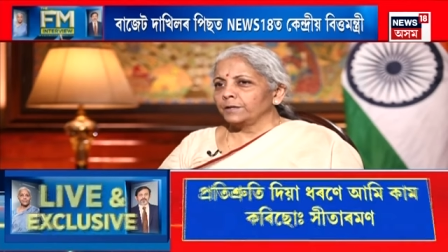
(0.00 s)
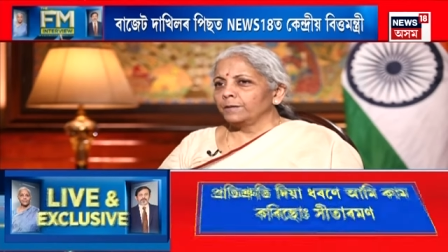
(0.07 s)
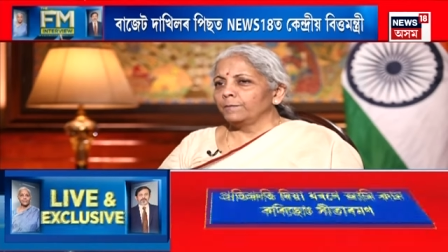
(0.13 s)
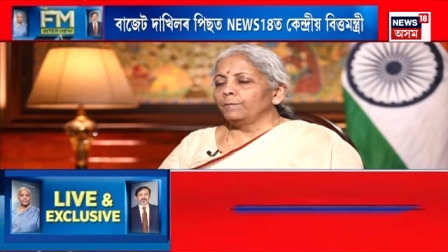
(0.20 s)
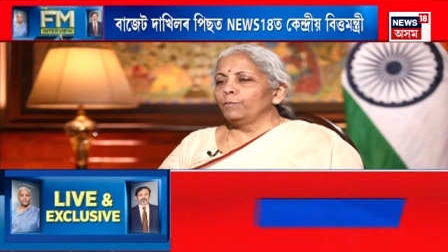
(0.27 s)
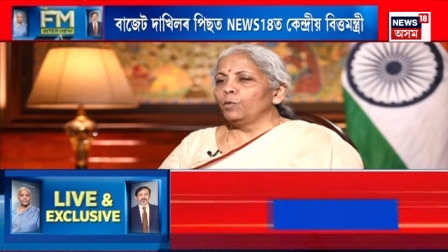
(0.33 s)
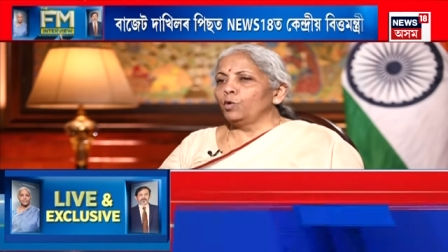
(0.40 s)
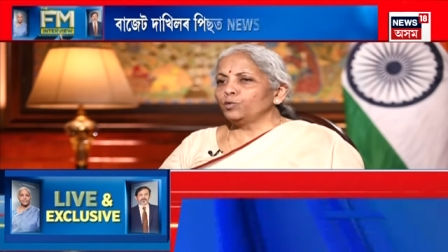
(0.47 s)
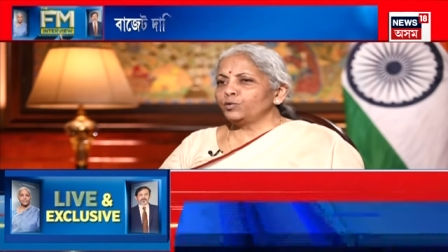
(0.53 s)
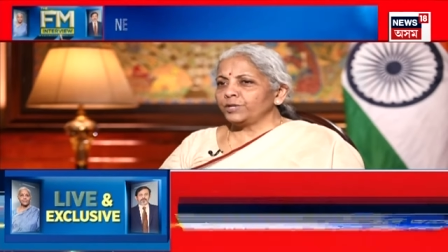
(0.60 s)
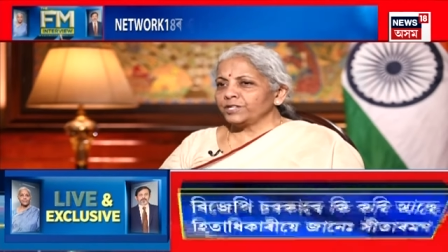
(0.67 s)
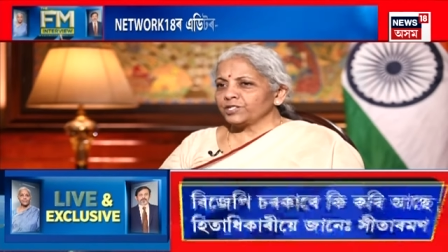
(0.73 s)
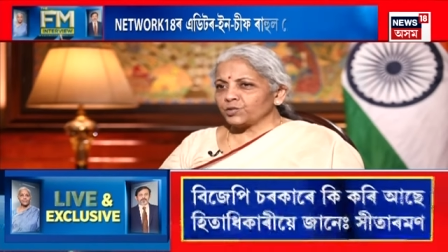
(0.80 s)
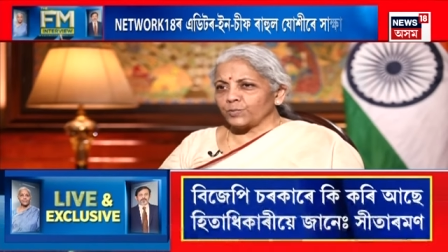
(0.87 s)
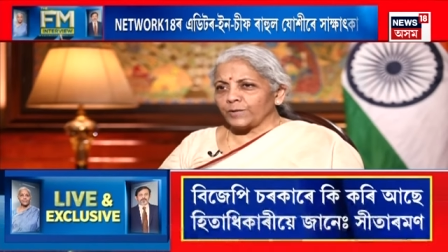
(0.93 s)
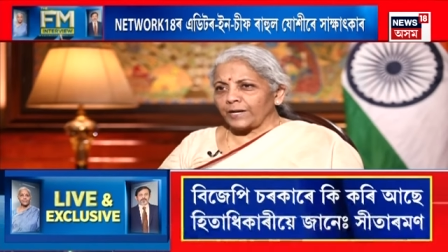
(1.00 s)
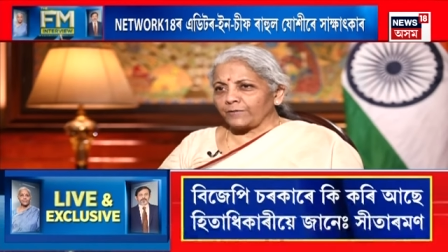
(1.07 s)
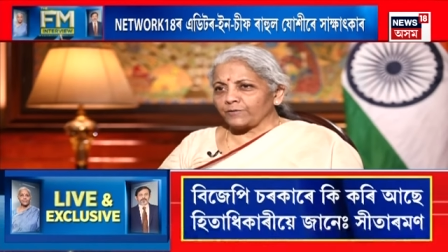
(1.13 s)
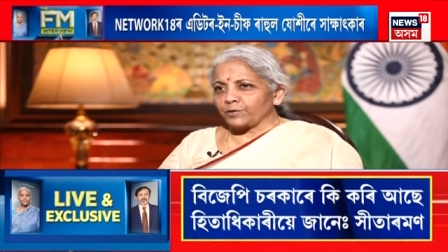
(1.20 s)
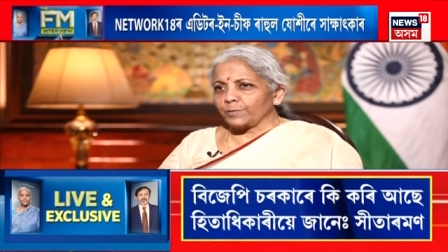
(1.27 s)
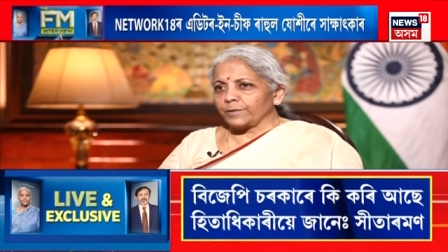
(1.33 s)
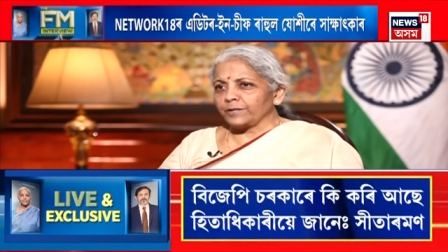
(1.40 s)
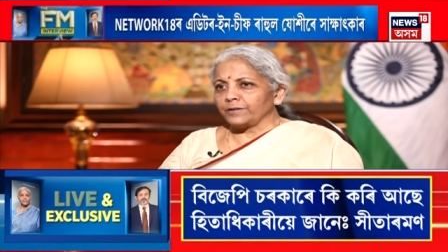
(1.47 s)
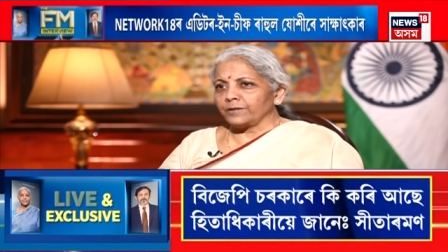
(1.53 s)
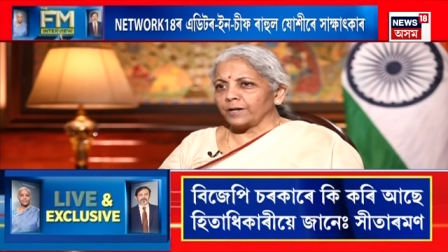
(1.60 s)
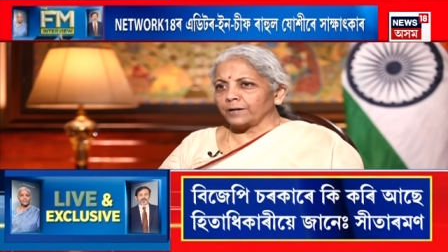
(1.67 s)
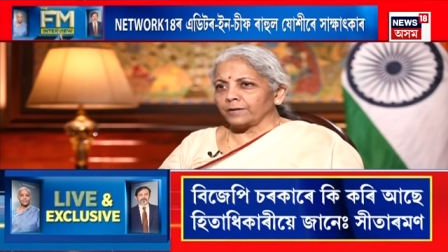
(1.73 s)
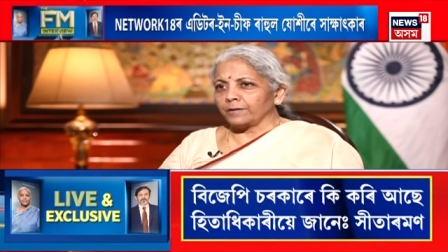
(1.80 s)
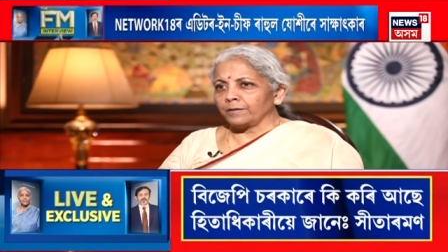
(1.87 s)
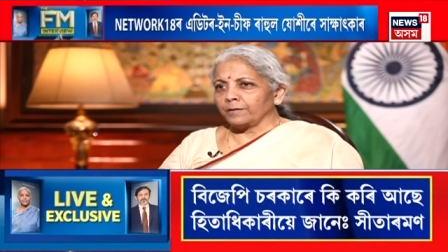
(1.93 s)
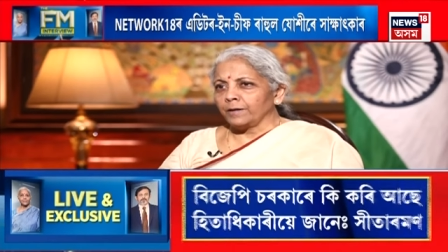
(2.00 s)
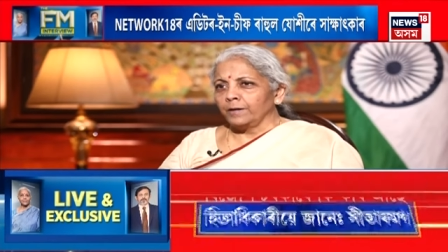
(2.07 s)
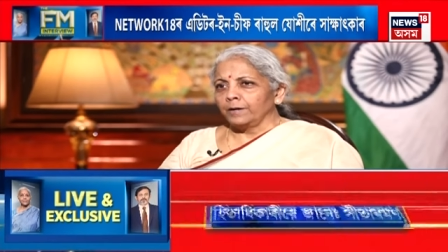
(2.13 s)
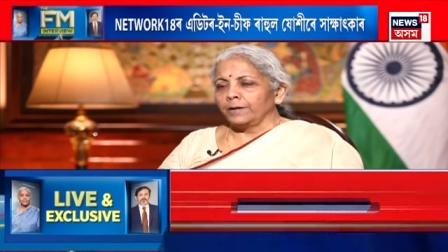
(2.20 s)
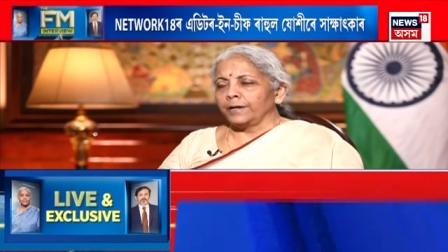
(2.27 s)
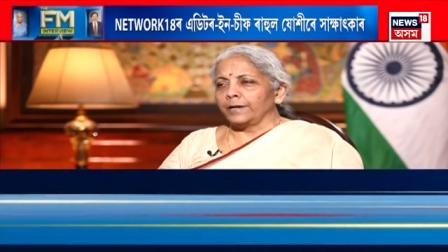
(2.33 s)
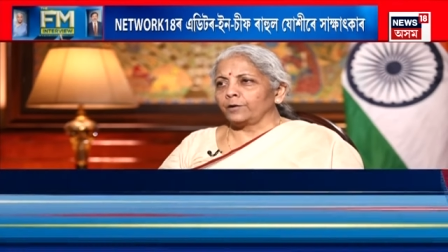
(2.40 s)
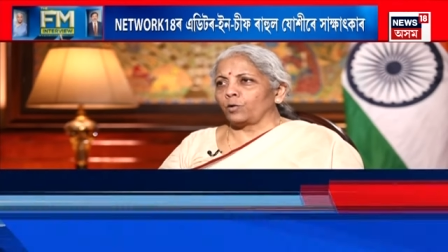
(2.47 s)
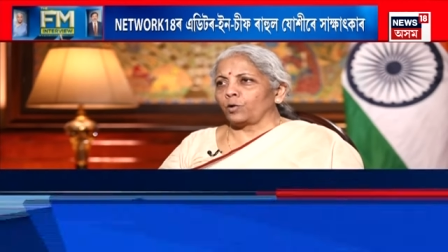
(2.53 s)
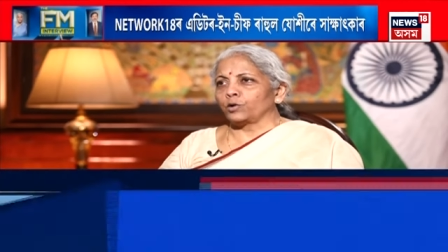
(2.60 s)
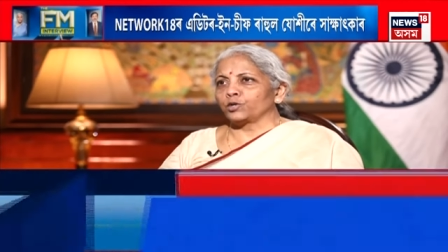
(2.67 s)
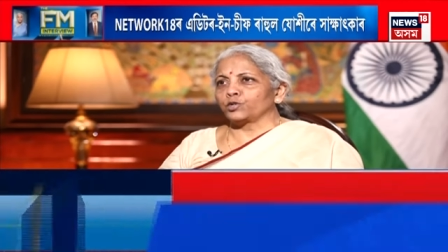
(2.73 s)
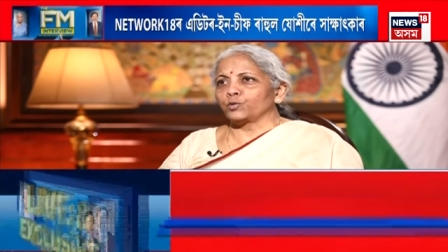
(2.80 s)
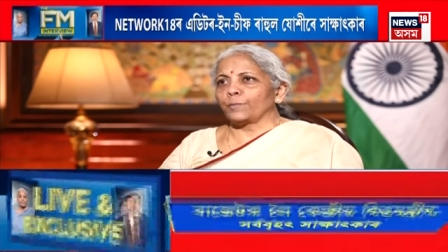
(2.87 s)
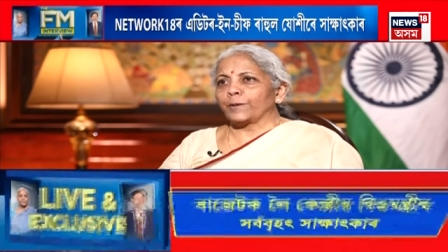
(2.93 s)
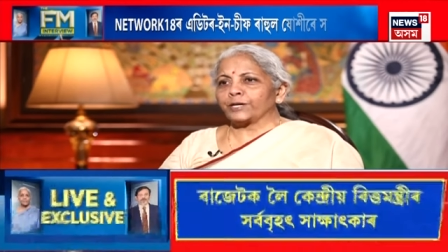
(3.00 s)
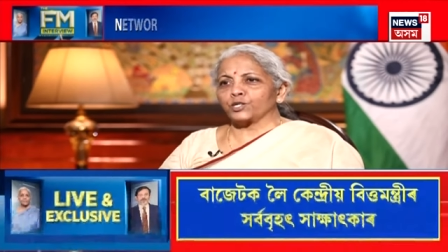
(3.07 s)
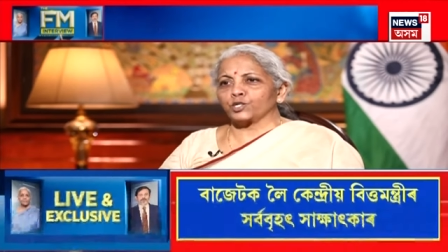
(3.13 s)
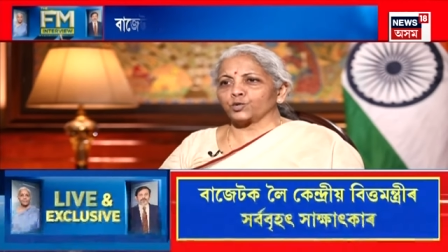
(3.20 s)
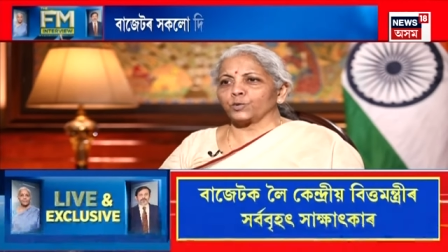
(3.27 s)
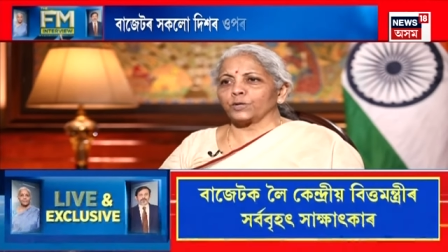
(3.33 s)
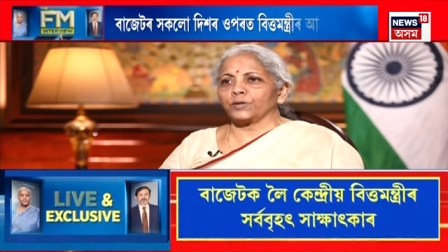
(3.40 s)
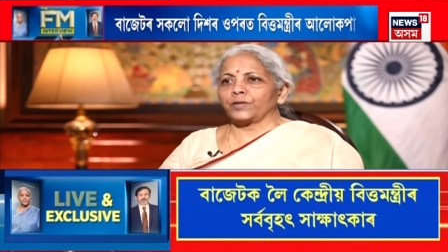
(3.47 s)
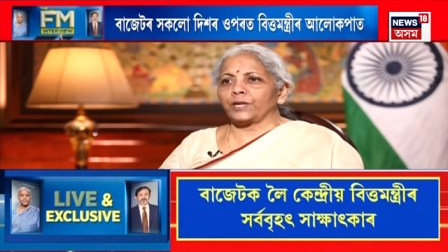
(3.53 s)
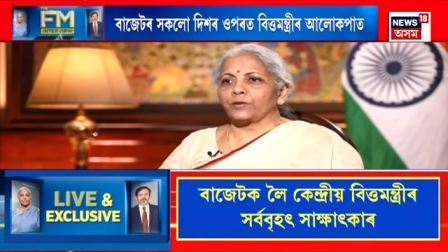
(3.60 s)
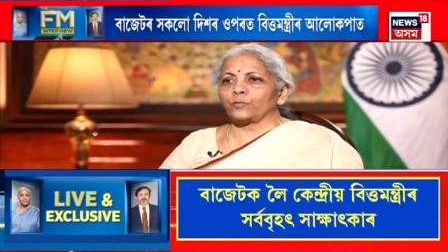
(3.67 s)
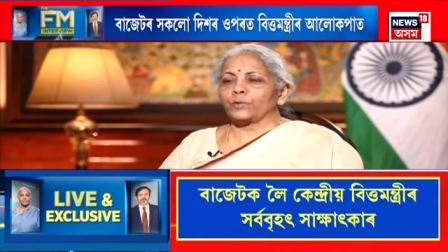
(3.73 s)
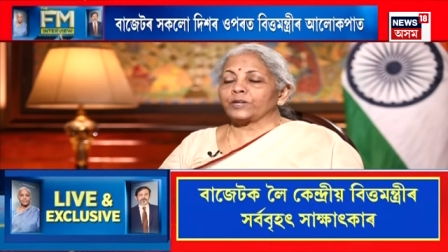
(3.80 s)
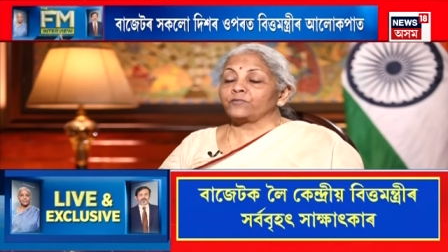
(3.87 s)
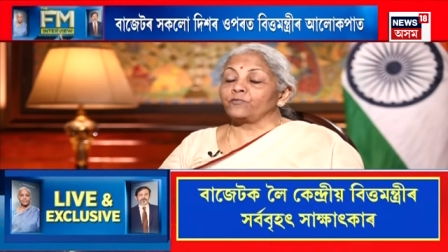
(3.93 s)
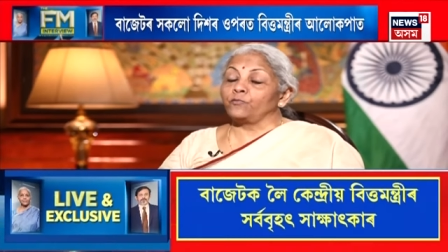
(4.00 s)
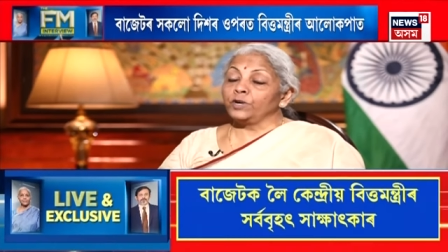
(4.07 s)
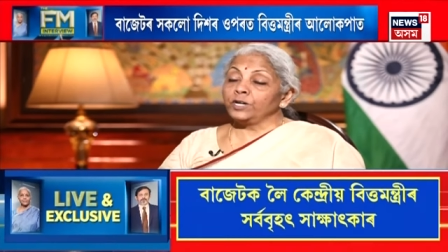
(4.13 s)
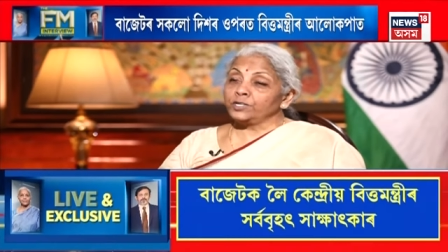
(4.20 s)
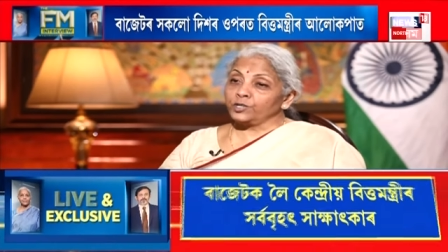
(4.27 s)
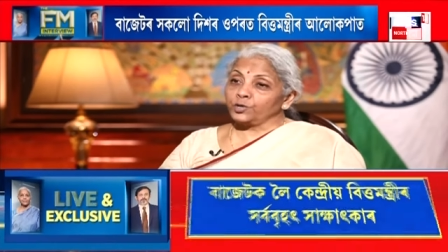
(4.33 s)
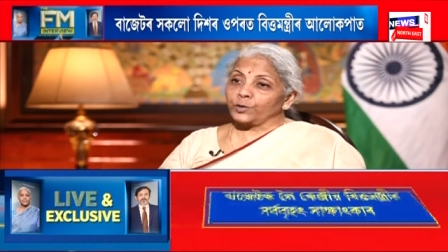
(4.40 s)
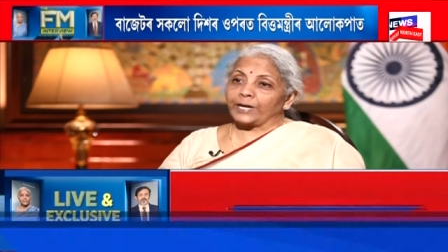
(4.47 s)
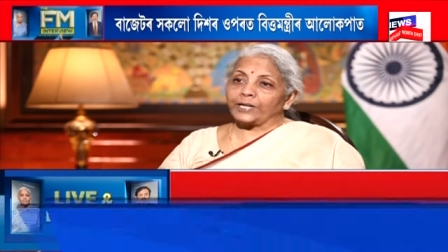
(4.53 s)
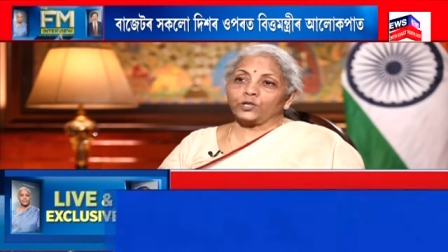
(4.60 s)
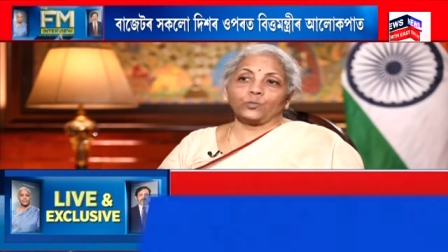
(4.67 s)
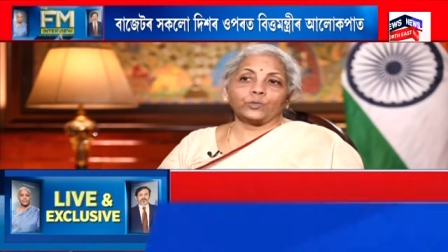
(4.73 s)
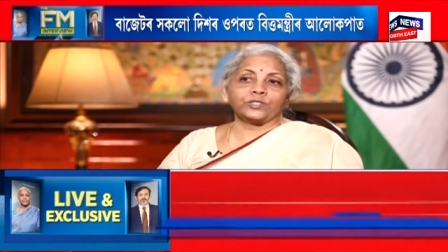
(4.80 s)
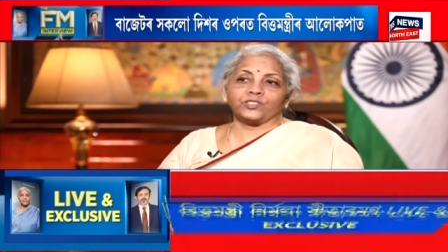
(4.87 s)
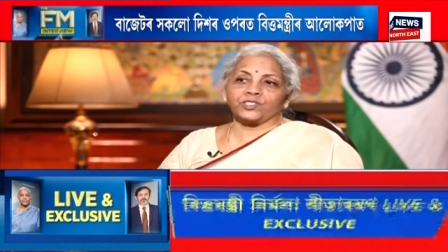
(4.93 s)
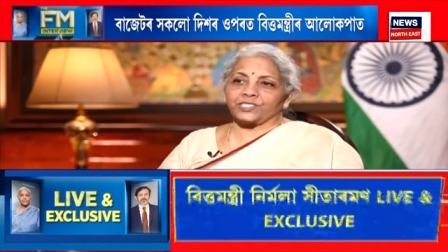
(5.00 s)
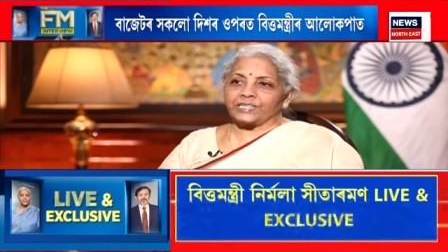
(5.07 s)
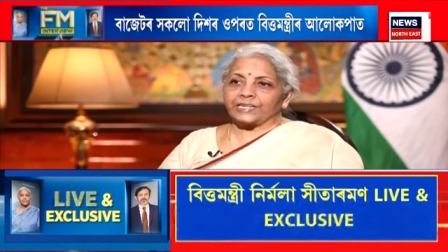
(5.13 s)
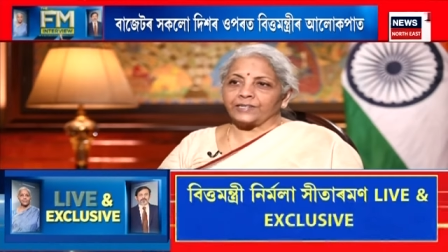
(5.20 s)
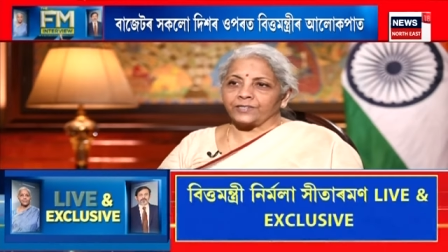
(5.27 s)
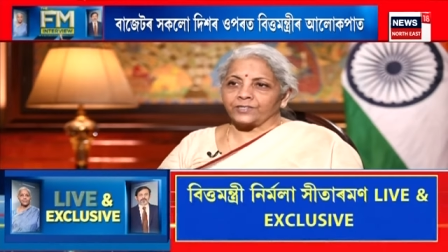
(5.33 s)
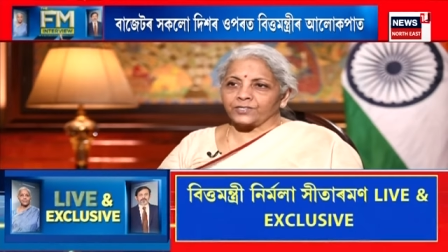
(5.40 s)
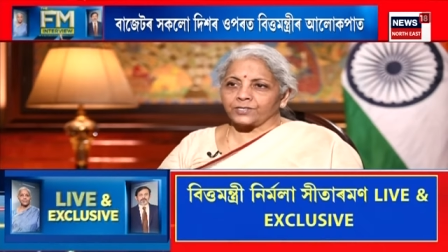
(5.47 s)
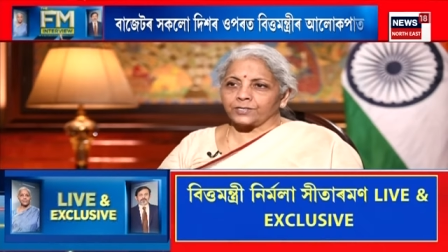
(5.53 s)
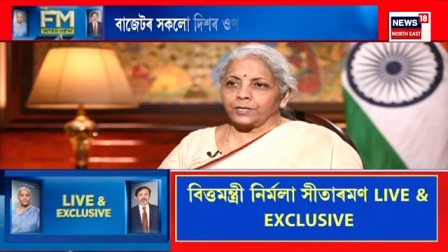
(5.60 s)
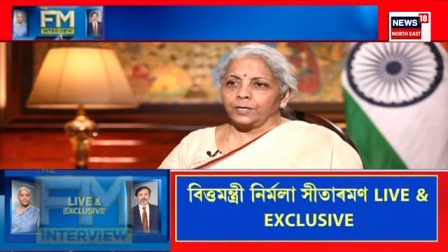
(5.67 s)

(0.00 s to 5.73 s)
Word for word: More things will have to be done in order to make sure that we work together with states.